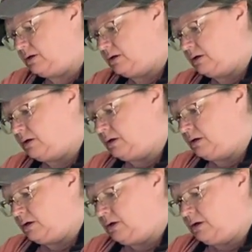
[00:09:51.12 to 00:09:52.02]

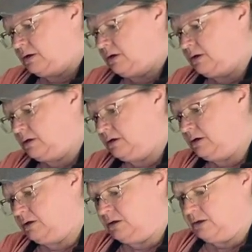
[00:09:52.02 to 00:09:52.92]

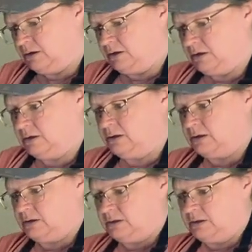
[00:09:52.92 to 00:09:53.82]

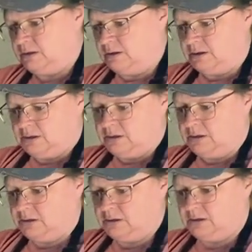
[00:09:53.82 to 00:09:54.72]

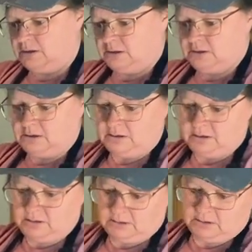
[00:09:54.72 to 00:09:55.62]
Nobody speaks.